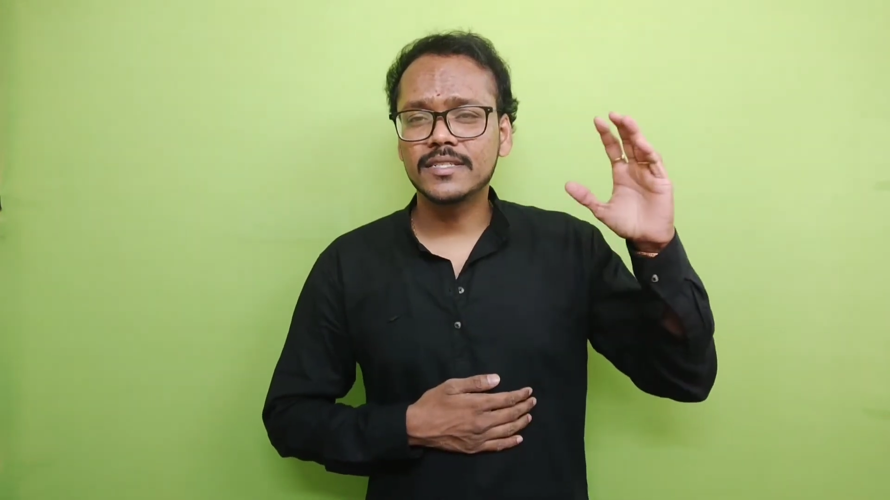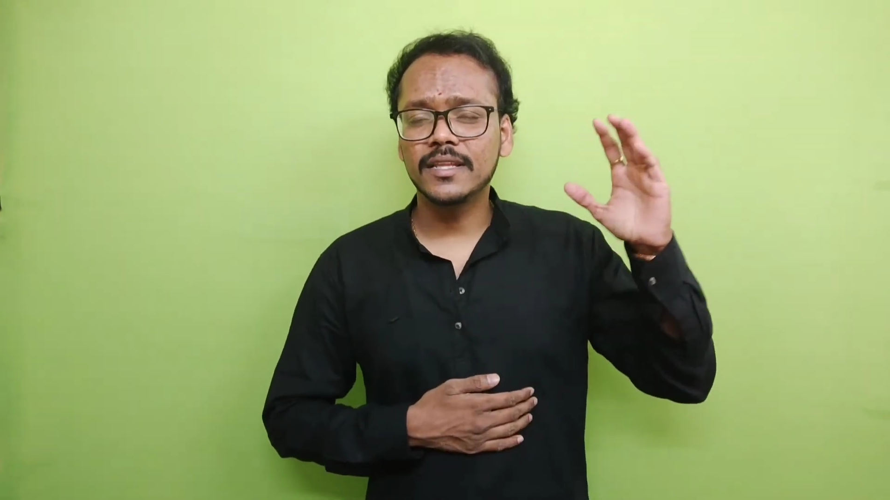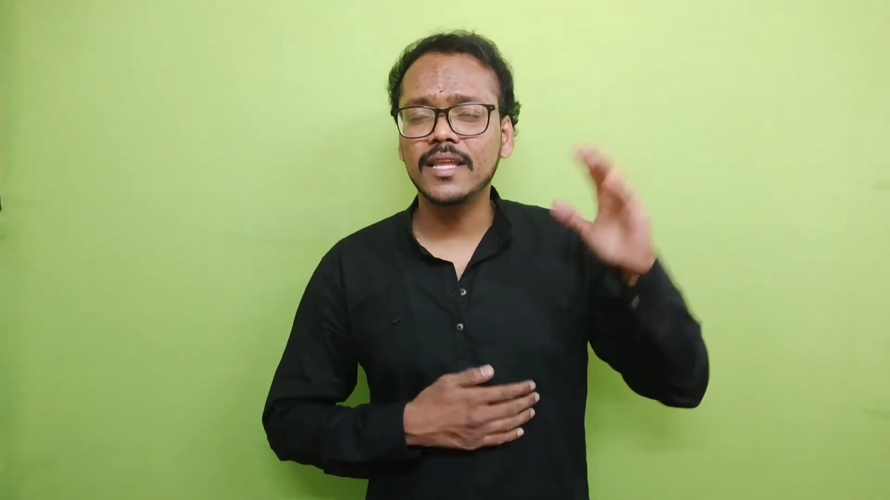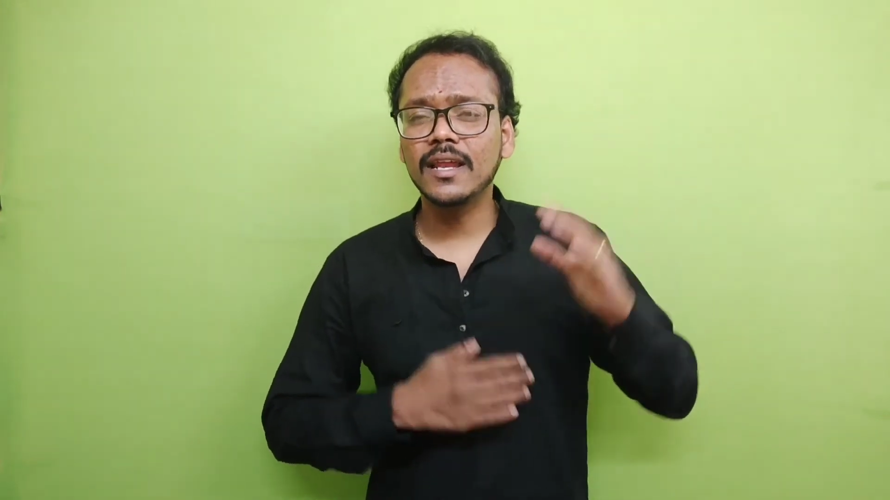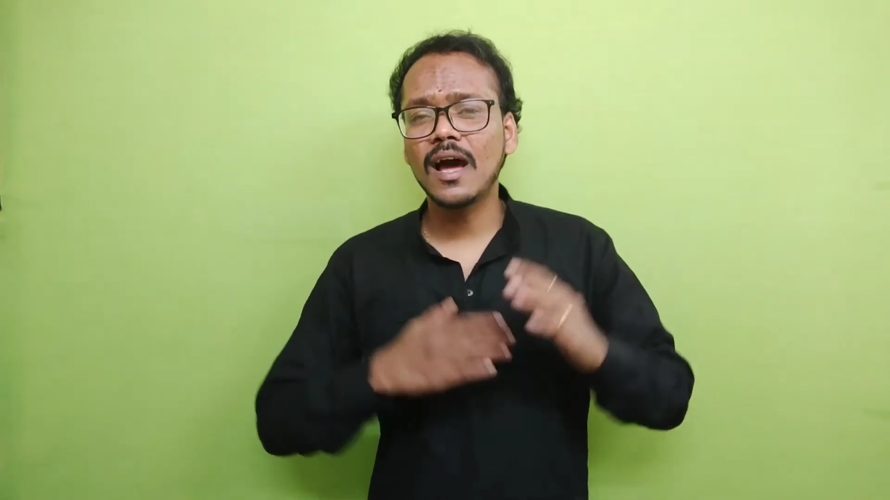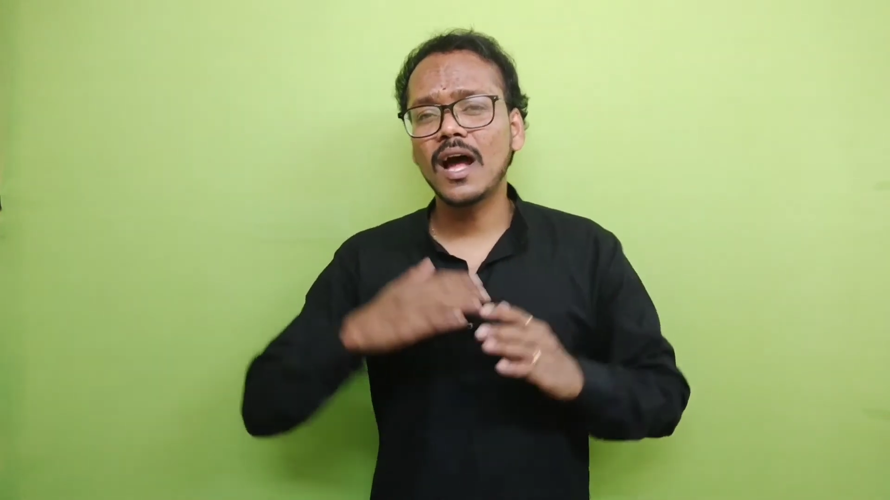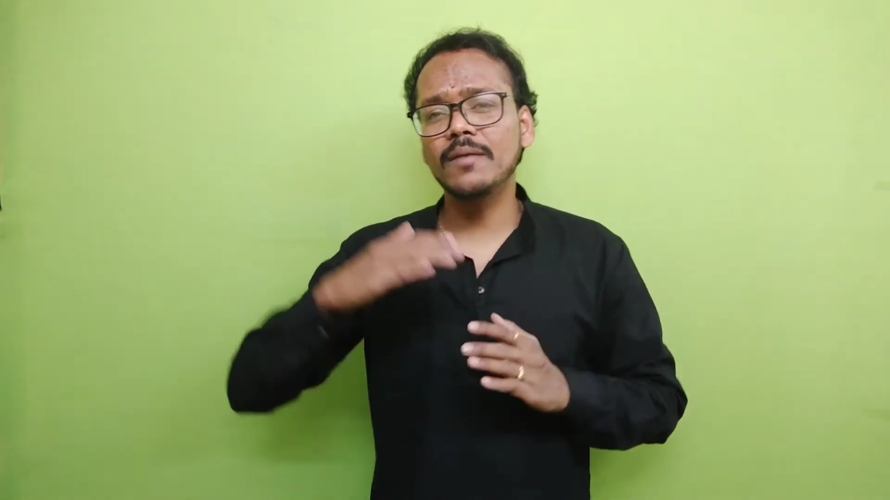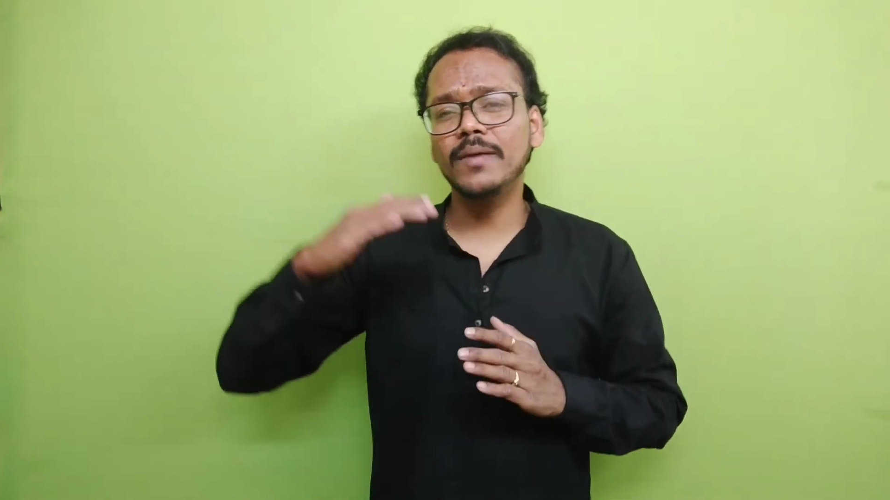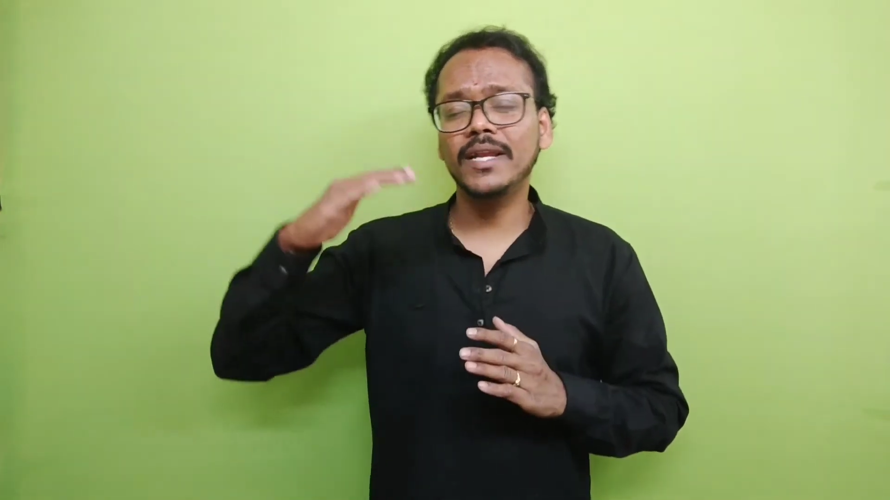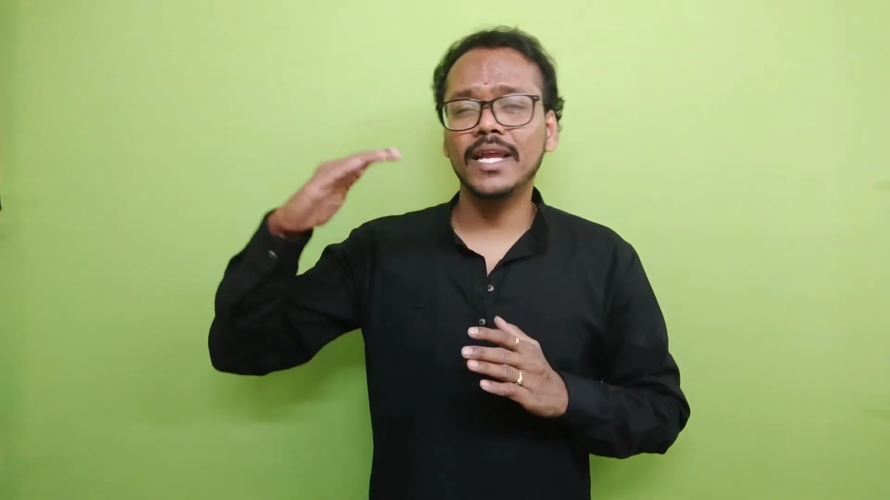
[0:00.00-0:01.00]
their
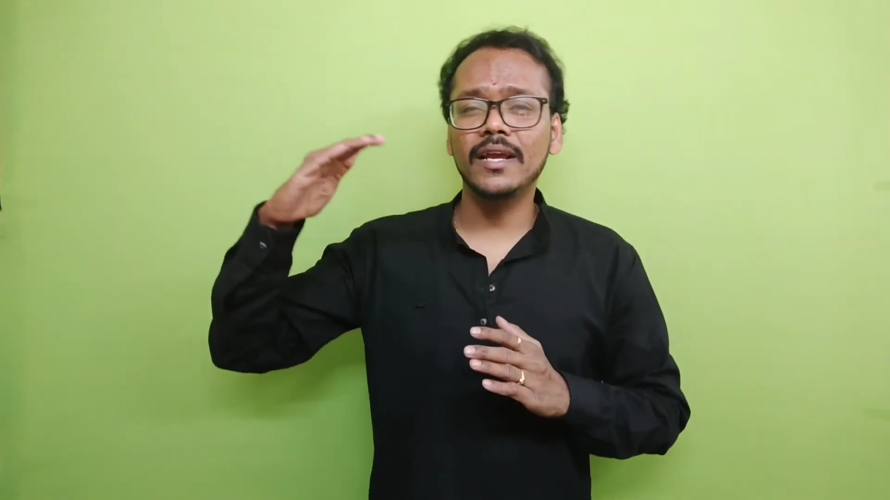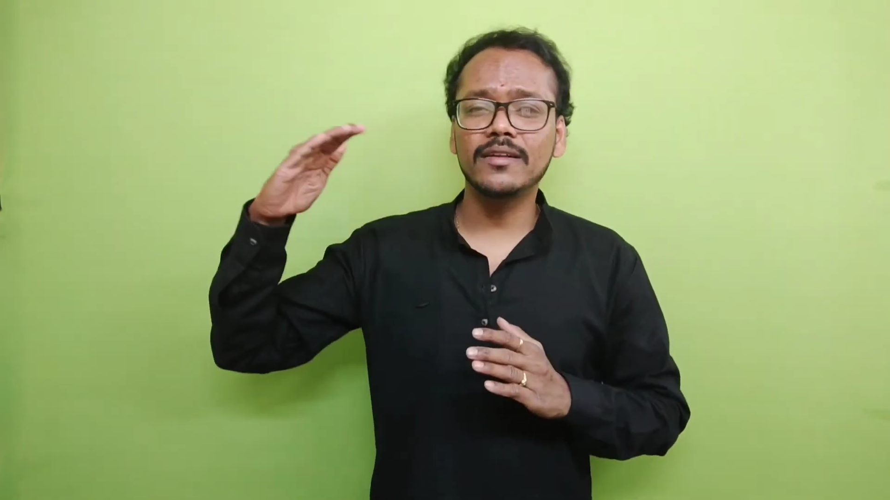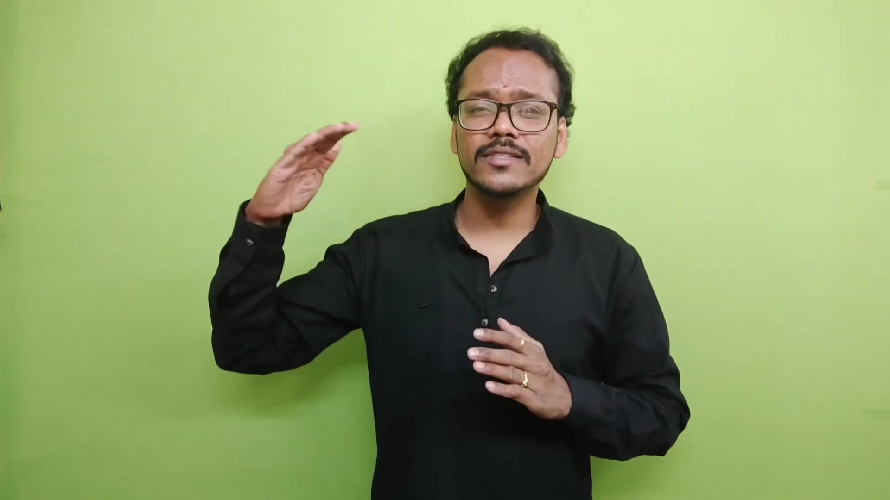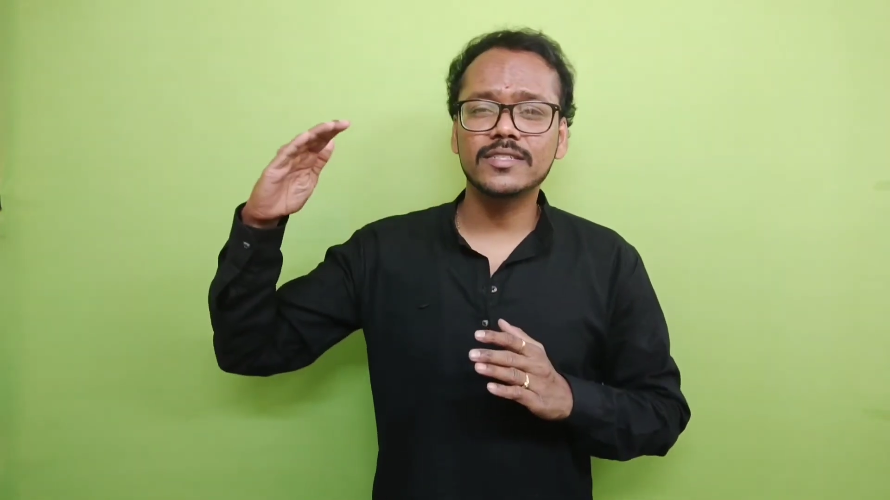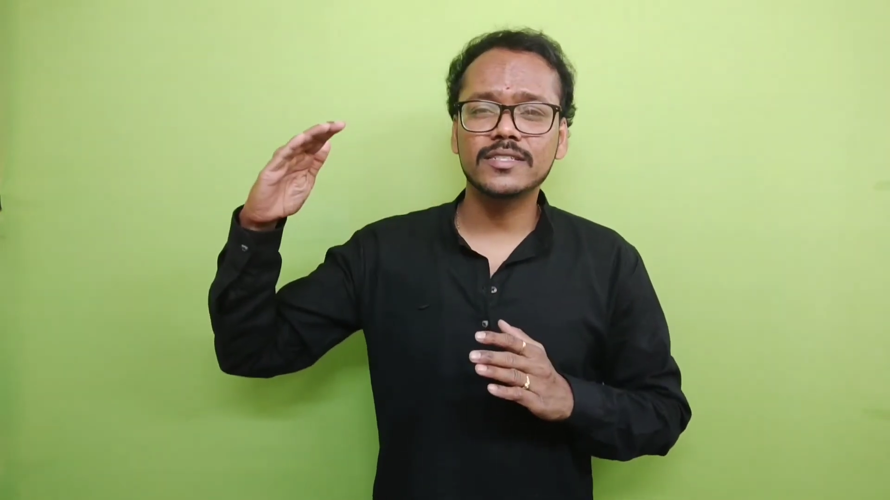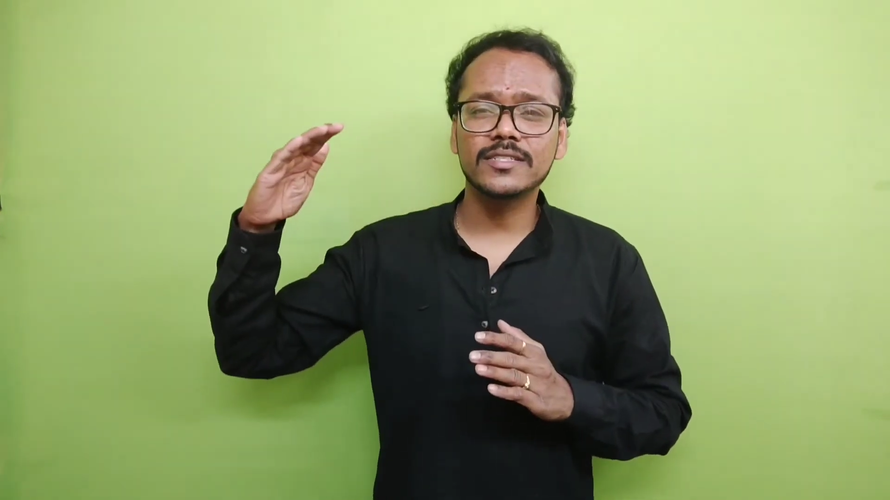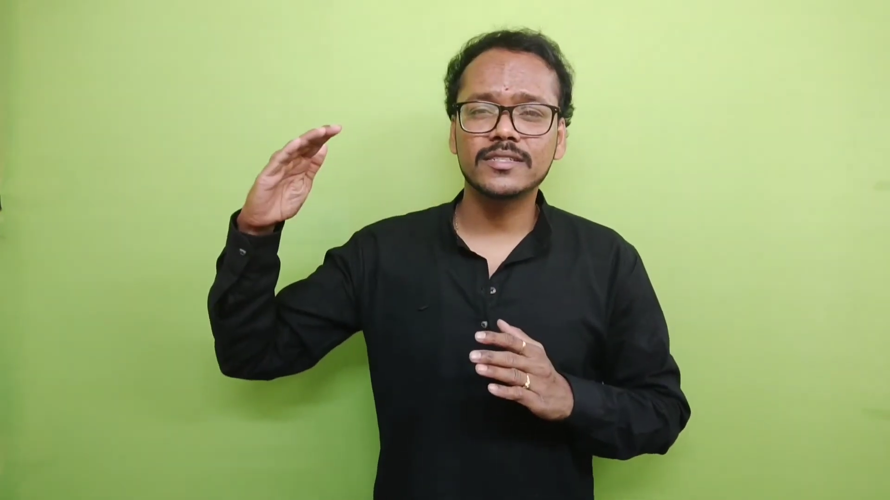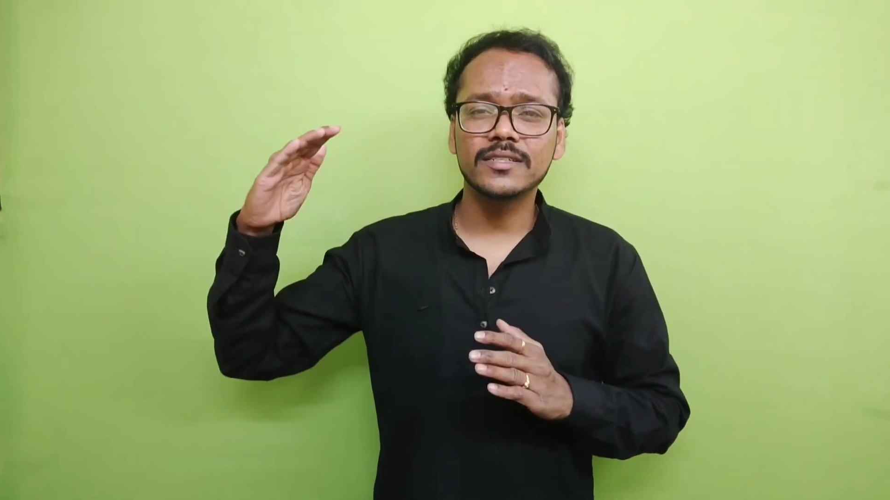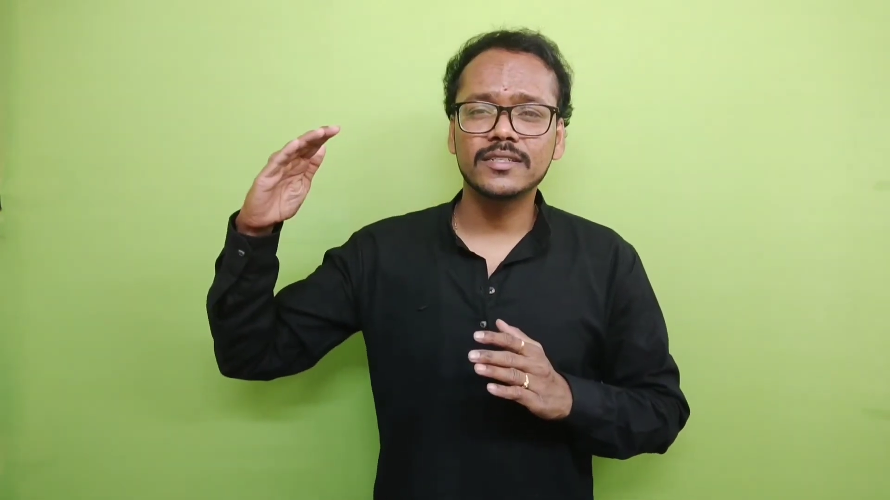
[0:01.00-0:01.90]
heartbeat increases.